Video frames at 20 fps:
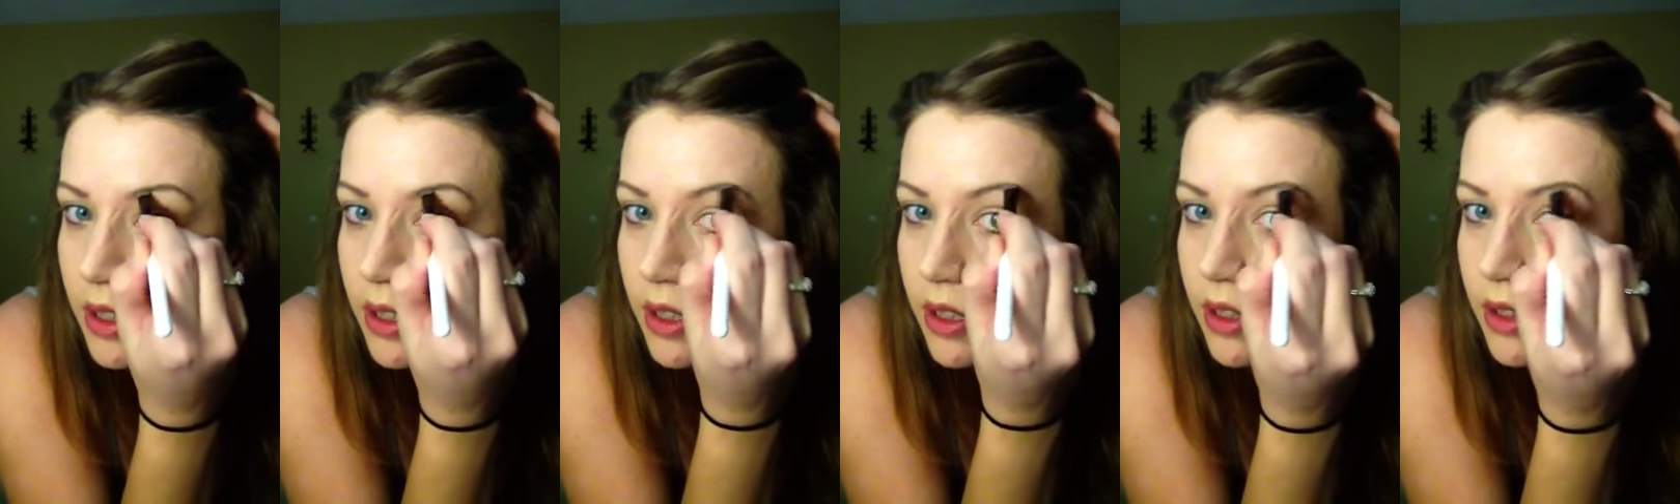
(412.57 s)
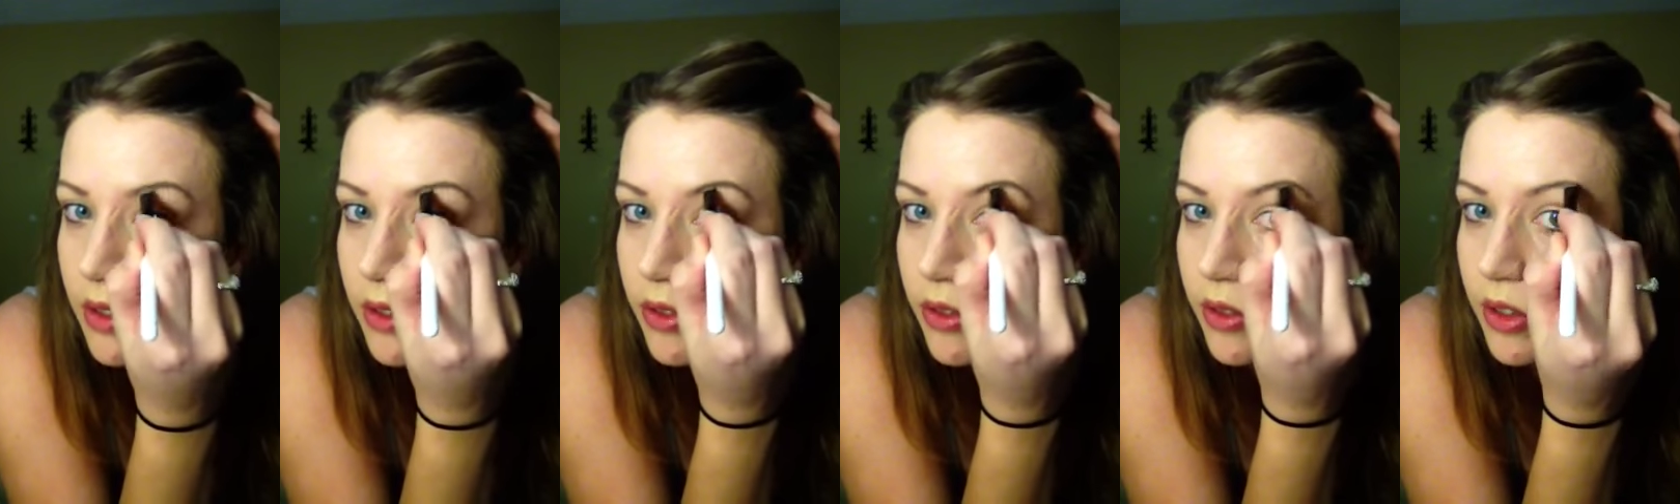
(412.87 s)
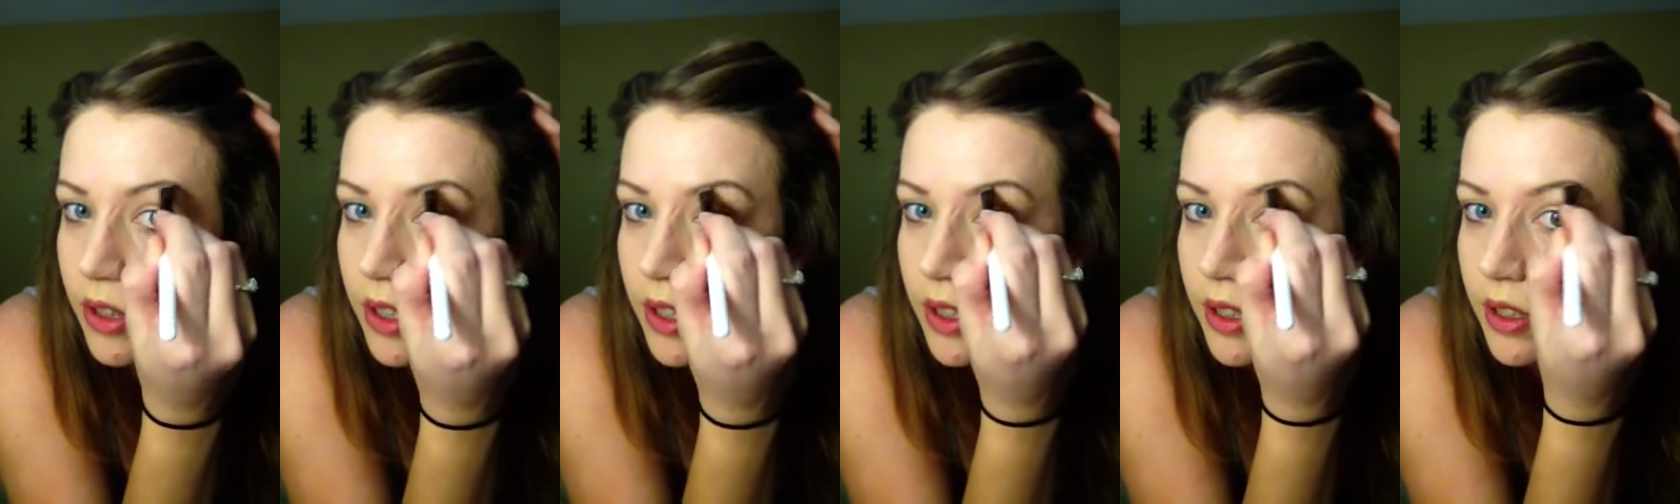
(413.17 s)
in the
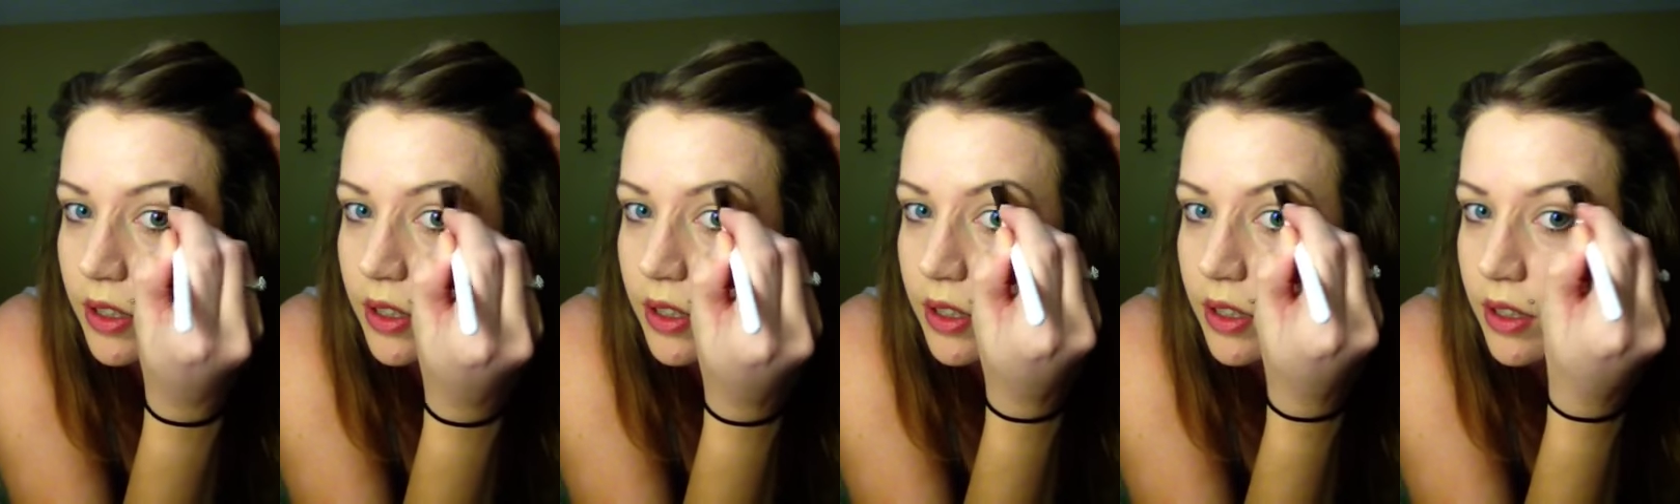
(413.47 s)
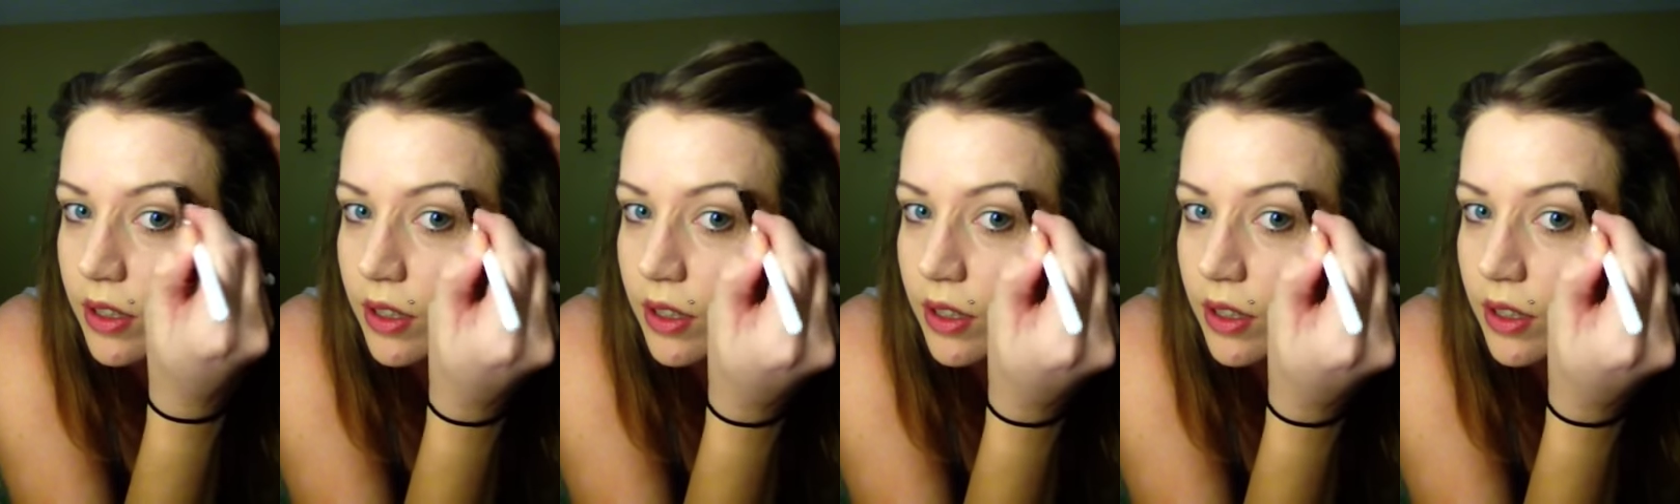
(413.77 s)
front